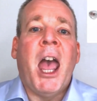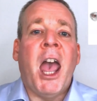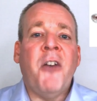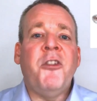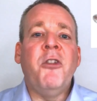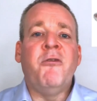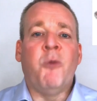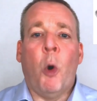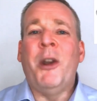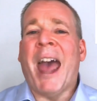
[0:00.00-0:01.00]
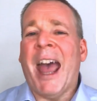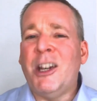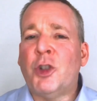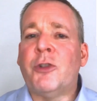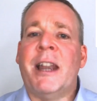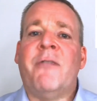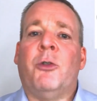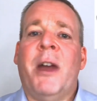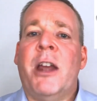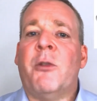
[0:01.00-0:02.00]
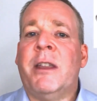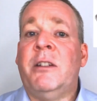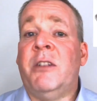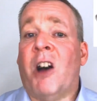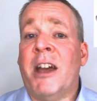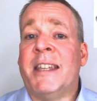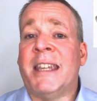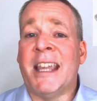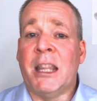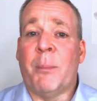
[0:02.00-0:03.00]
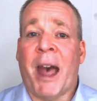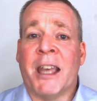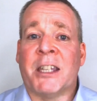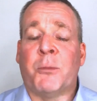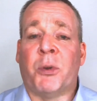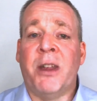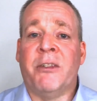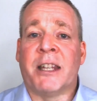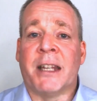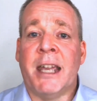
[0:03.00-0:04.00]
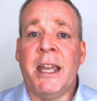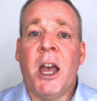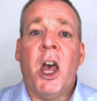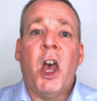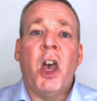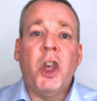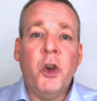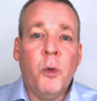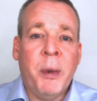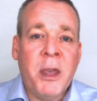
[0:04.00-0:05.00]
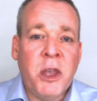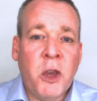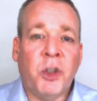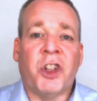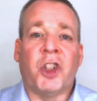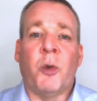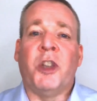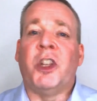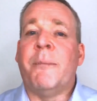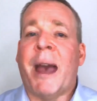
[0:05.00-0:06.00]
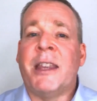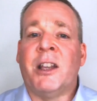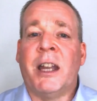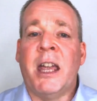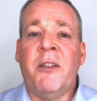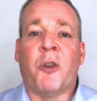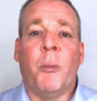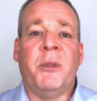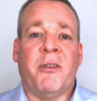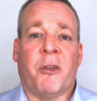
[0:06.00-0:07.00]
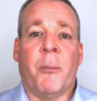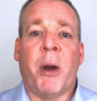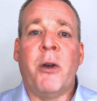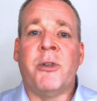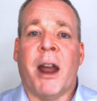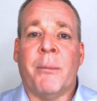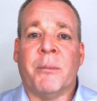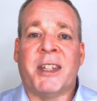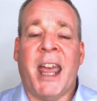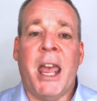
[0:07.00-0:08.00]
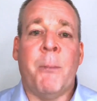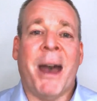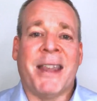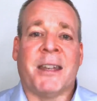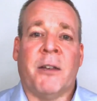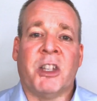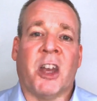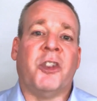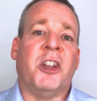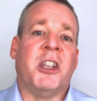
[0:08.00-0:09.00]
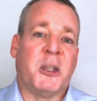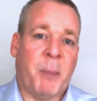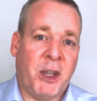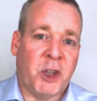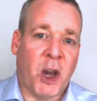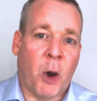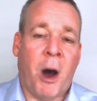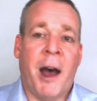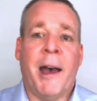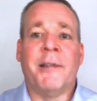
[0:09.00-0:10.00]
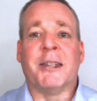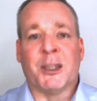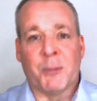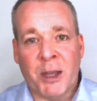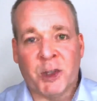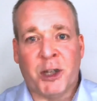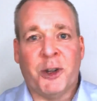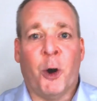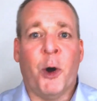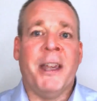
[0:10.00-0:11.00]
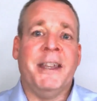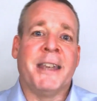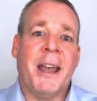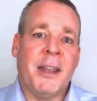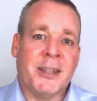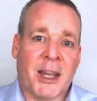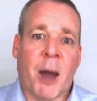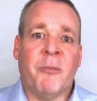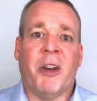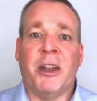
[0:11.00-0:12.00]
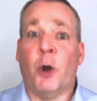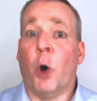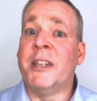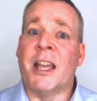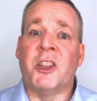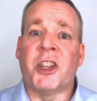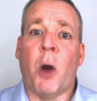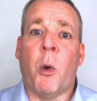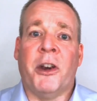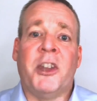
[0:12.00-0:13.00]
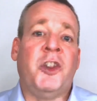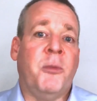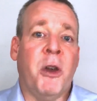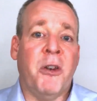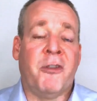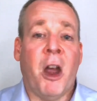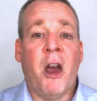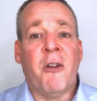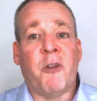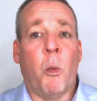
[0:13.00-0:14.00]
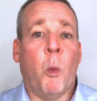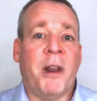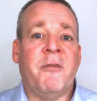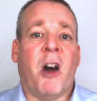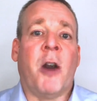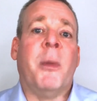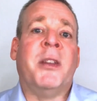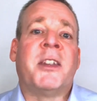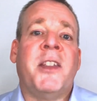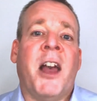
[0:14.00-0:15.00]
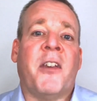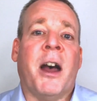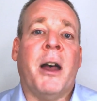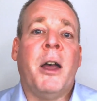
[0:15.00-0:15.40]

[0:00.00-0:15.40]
If you've worn entry-level hearing devices in the past previously, you'll be used to switching manually from different programs to hear better, such as speech in quiet, to speech in noise, to comfort in noise, and so on as you move from one environment to the other.